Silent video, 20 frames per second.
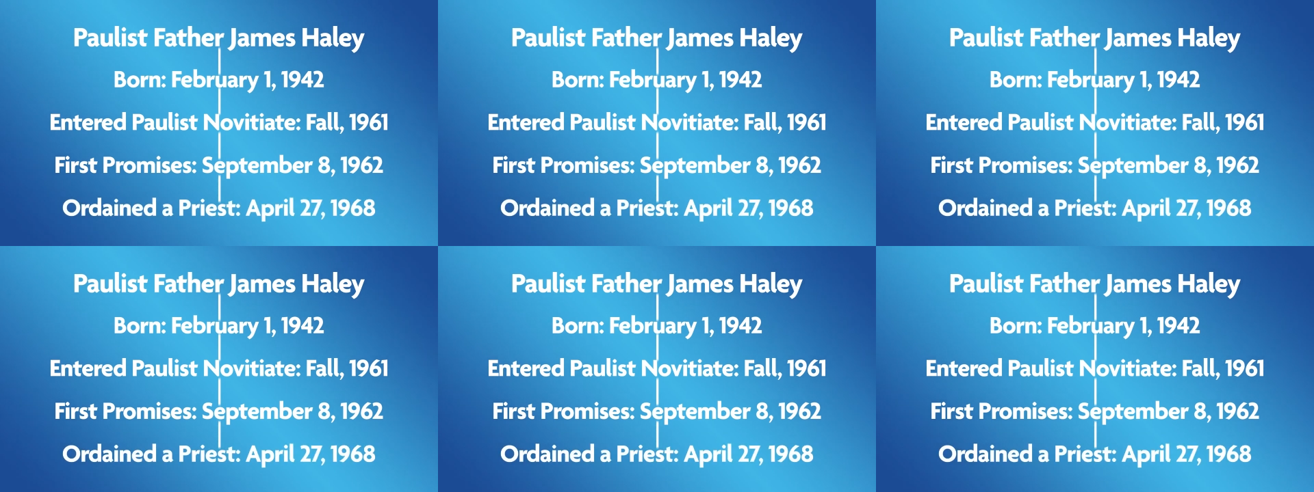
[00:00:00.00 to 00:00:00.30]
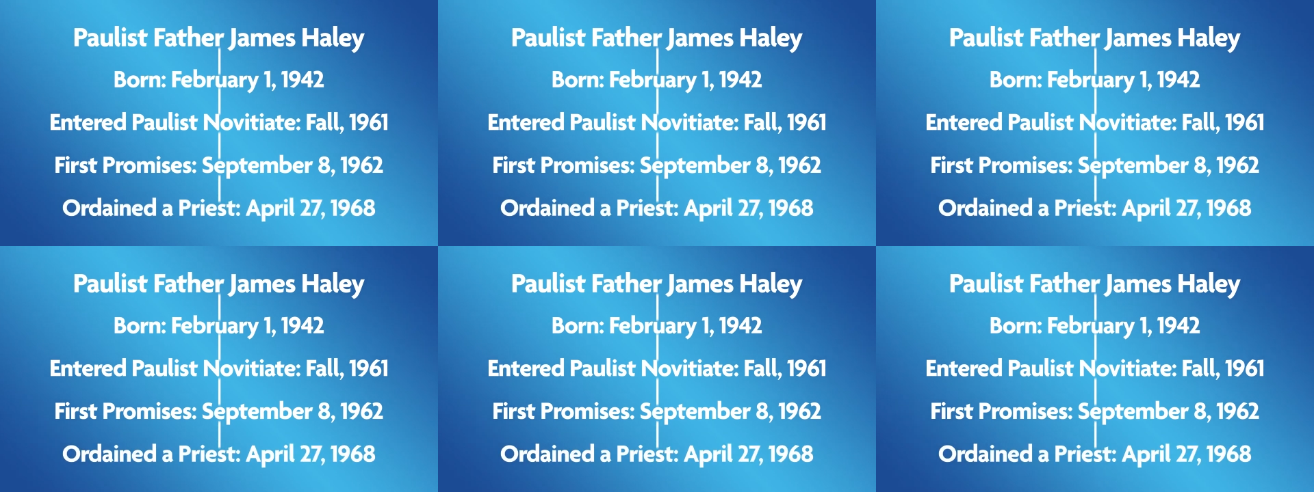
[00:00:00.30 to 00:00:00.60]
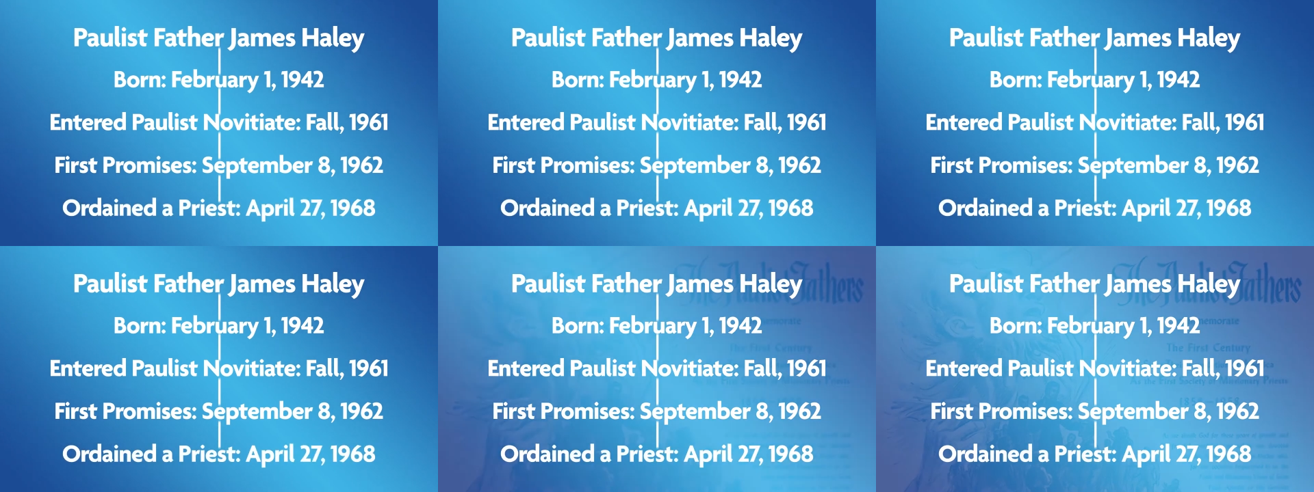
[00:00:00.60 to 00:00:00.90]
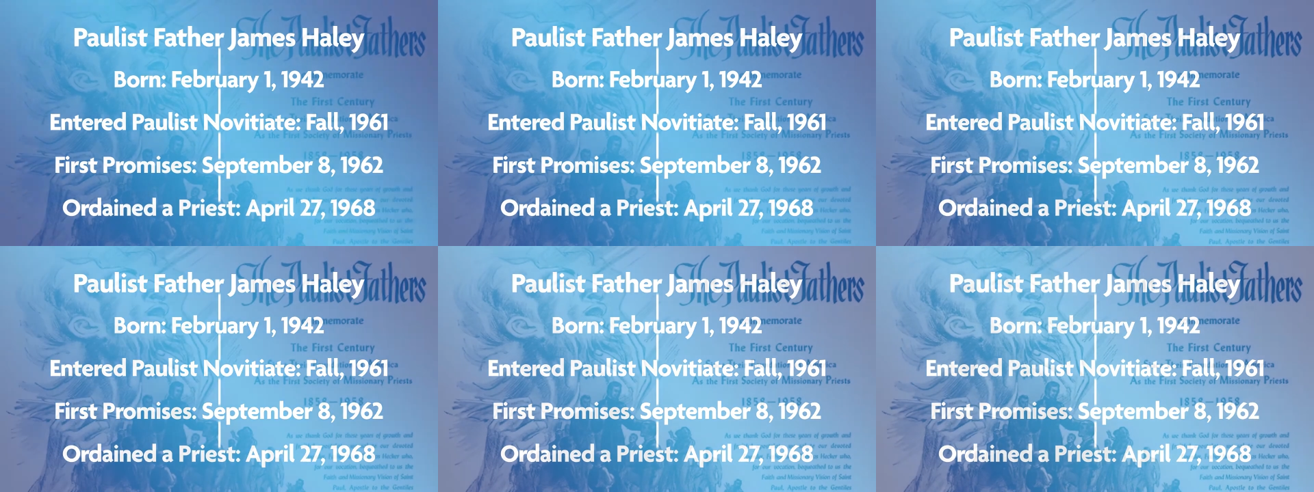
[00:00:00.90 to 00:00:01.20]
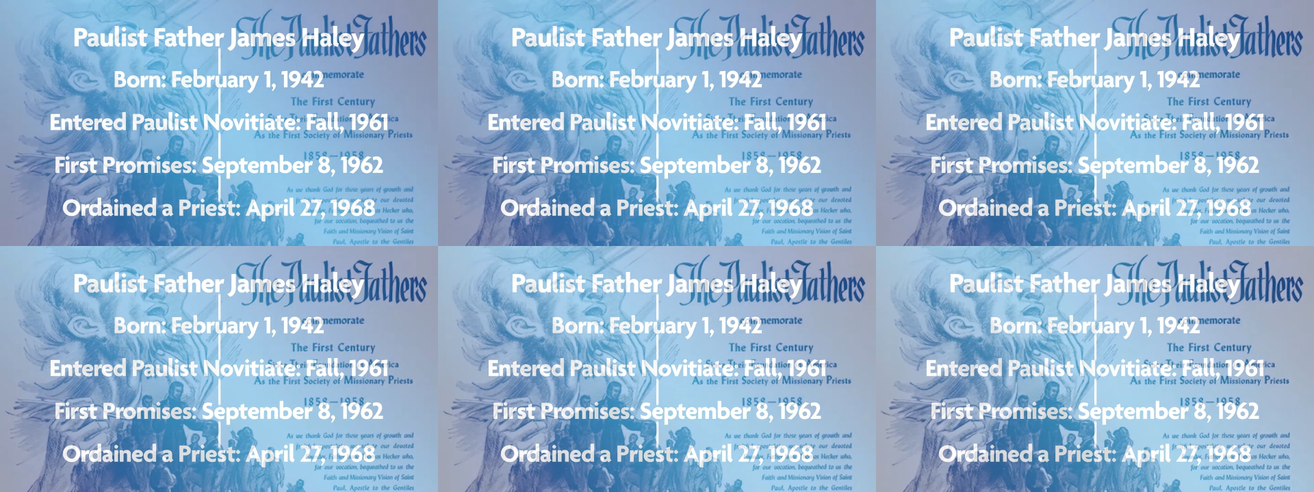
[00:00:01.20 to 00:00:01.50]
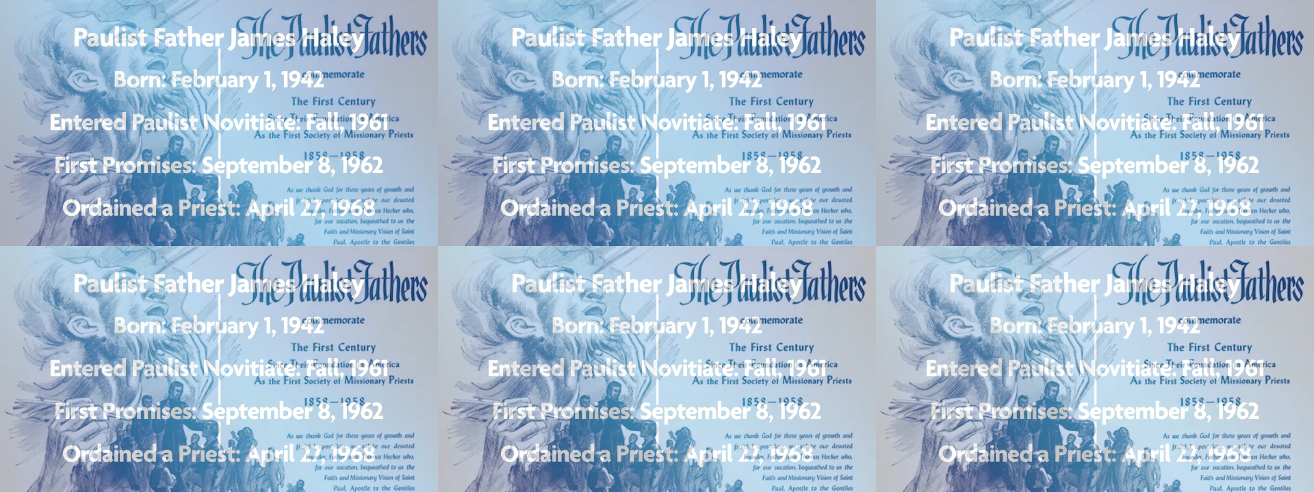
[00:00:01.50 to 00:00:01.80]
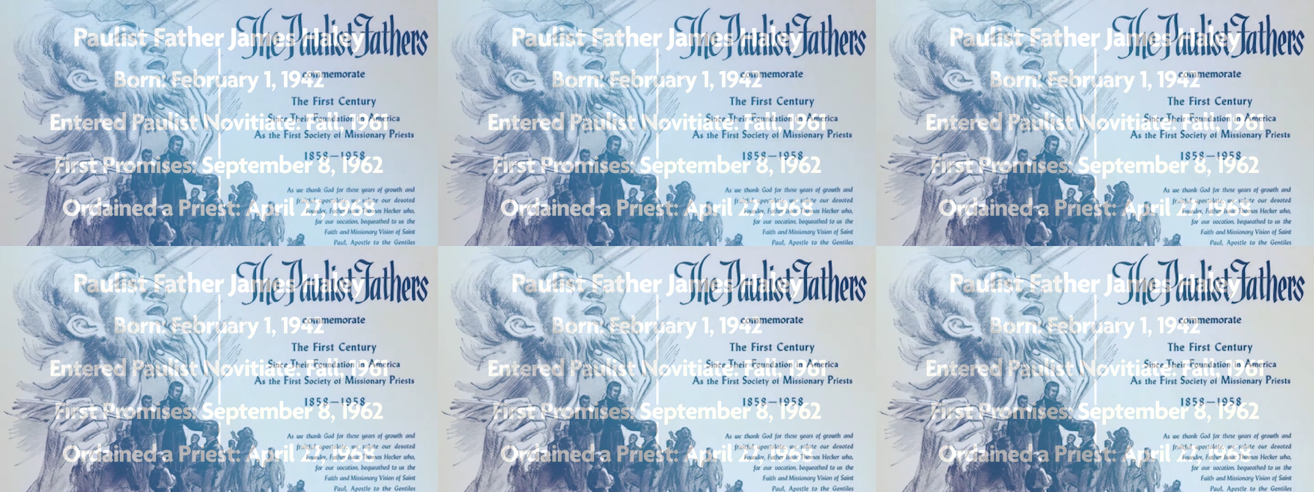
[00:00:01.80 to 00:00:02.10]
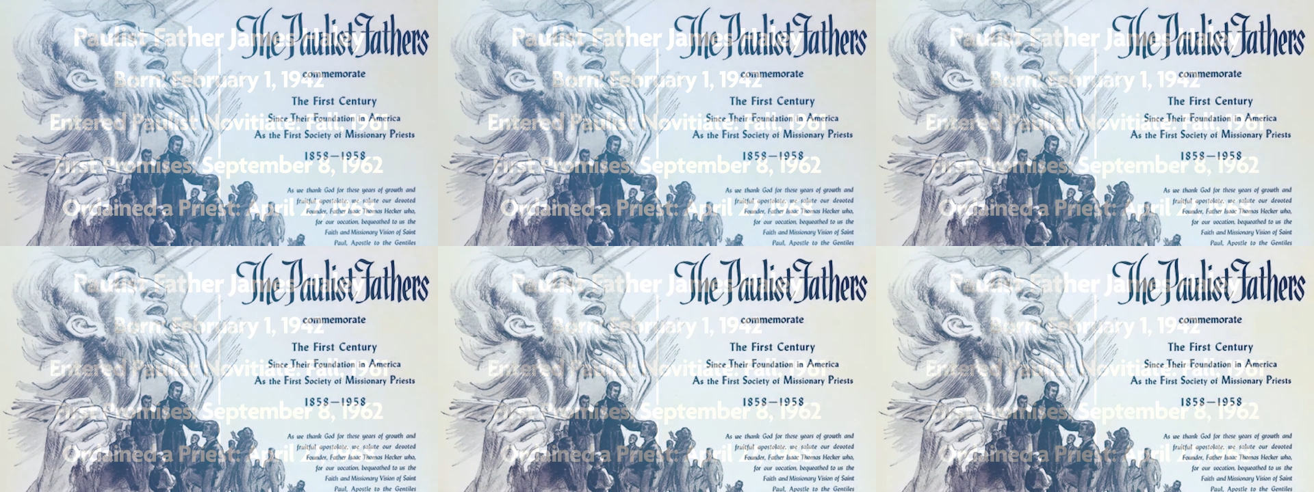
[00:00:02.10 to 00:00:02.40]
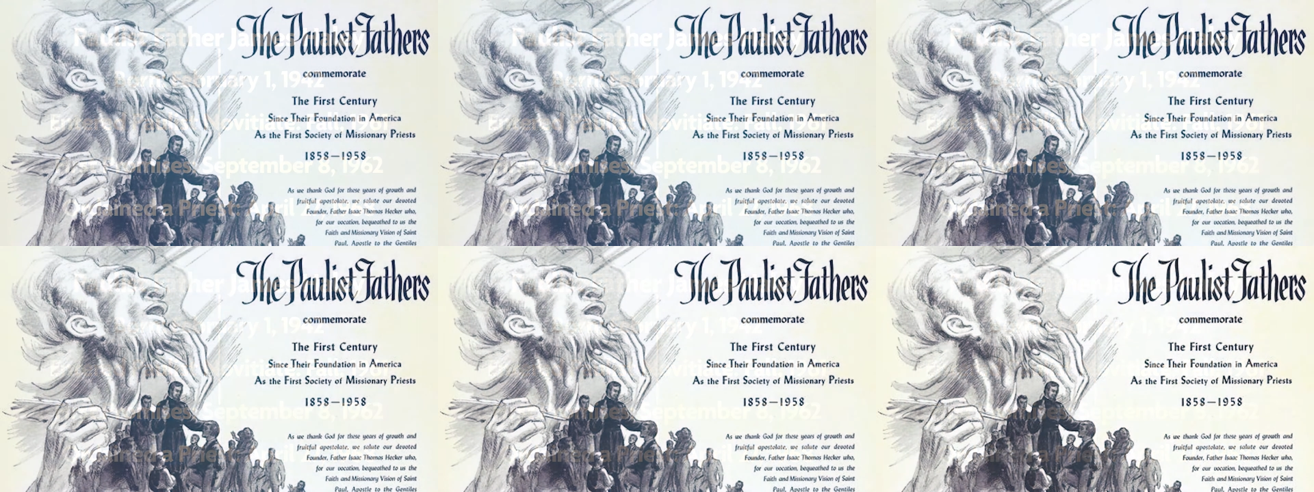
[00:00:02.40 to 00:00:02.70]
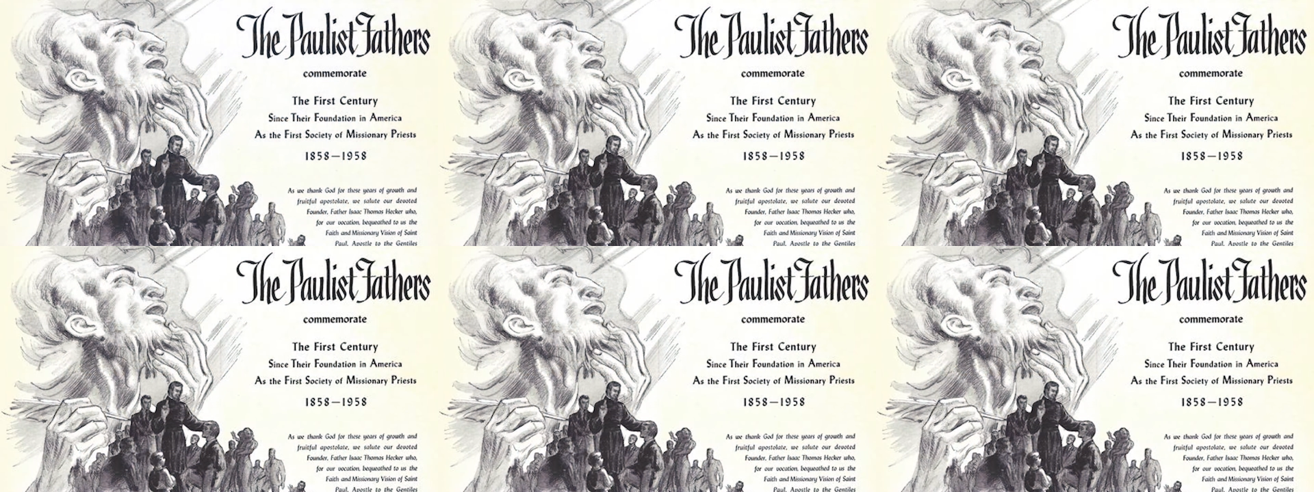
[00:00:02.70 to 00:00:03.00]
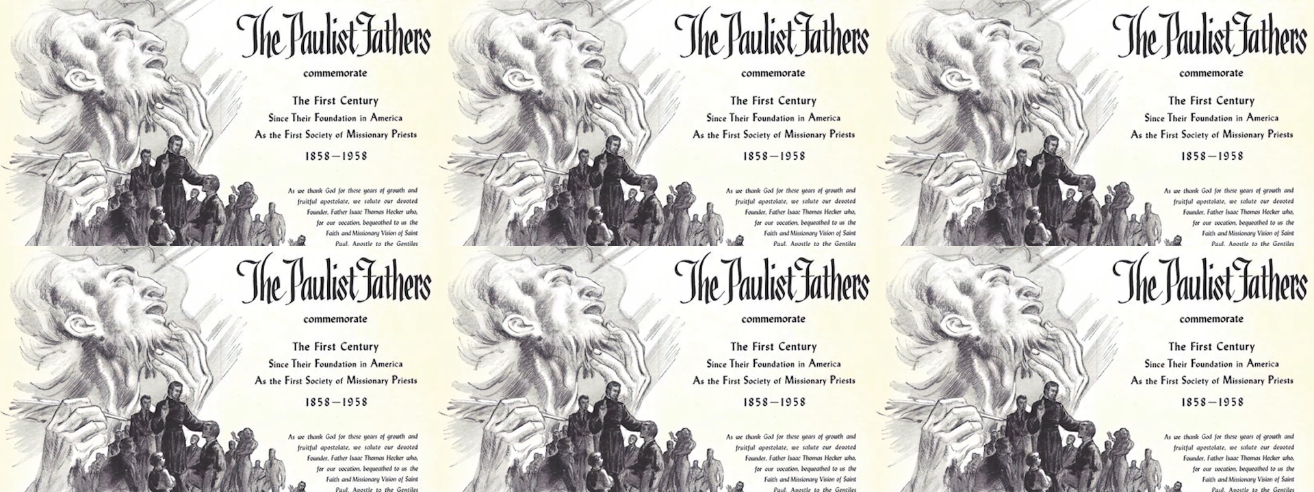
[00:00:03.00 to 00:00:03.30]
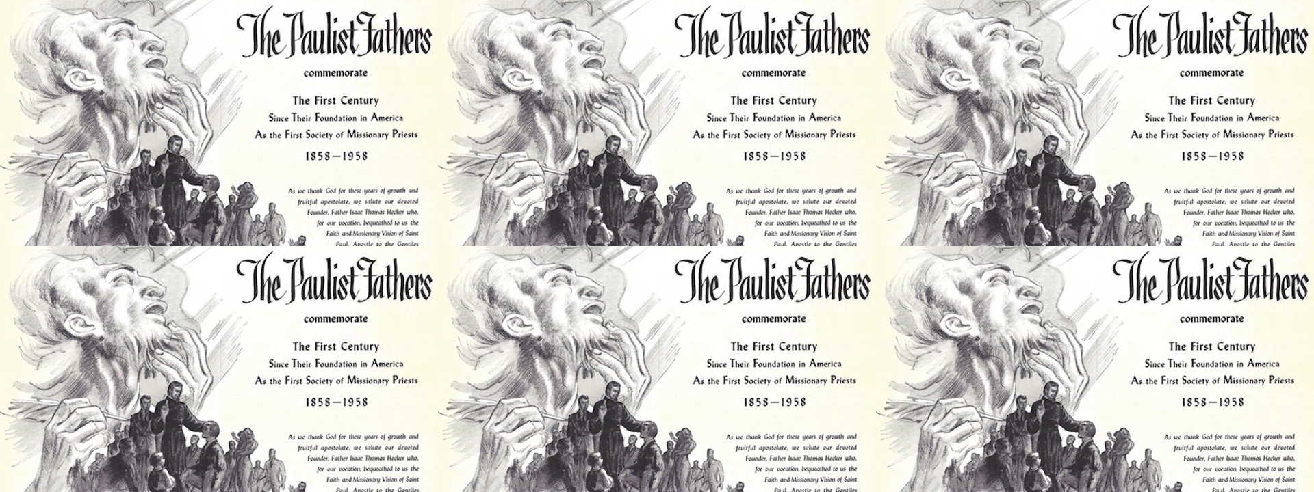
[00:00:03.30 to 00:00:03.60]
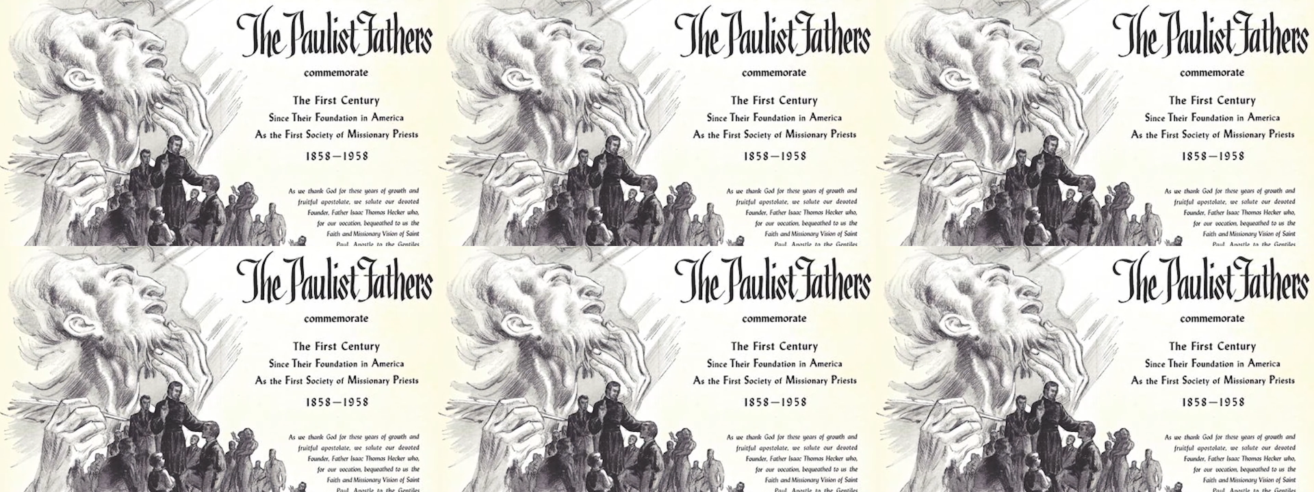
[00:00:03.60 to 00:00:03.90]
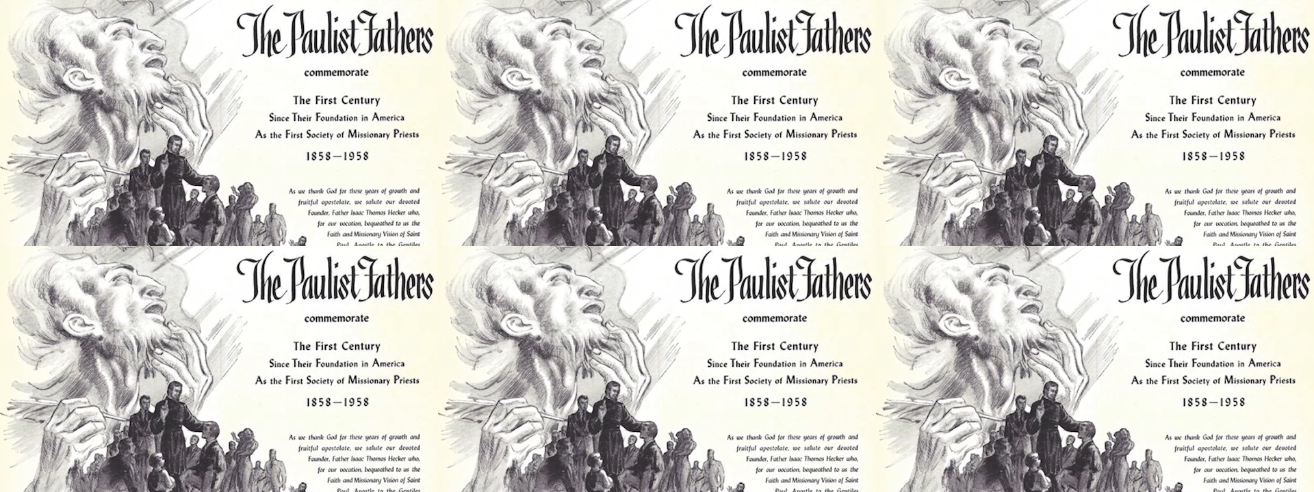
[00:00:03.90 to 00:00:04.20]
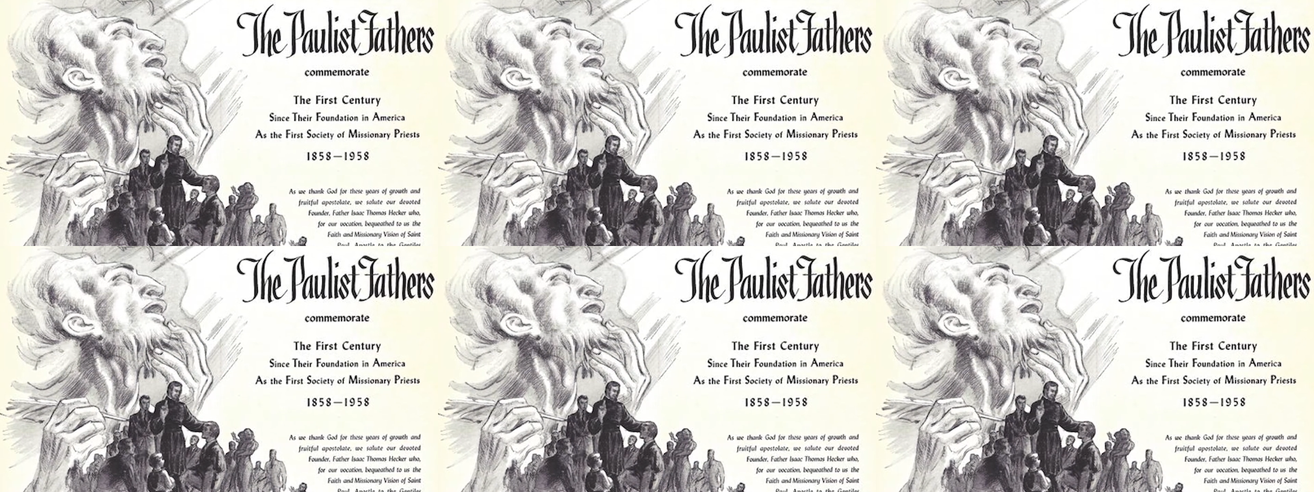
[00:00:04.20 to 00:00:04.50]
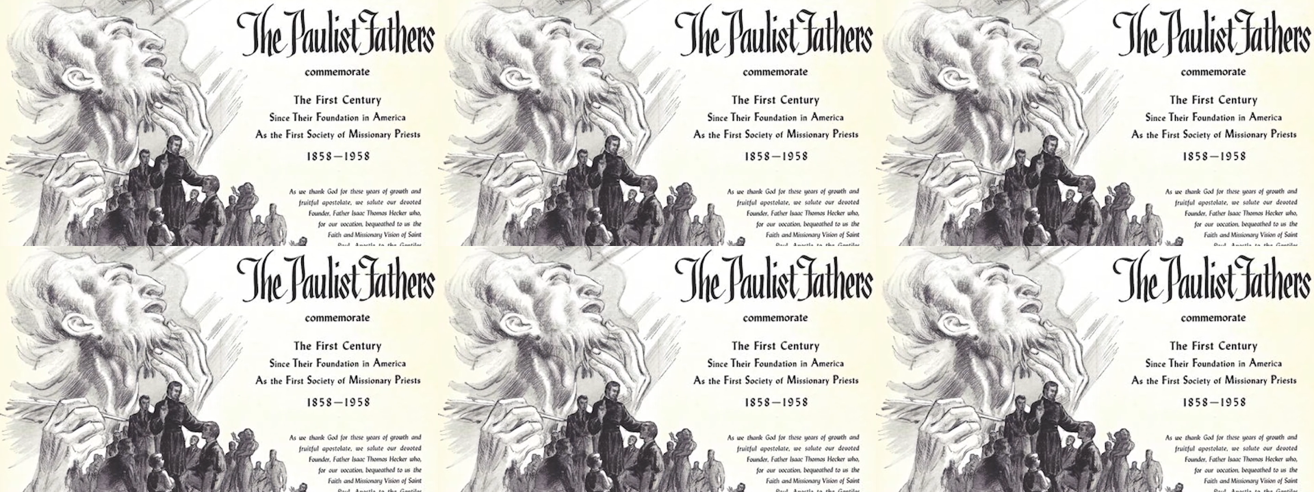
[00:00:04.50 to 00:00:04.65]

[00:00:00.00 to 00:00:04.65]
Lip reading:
Nobody's mouth can be seen.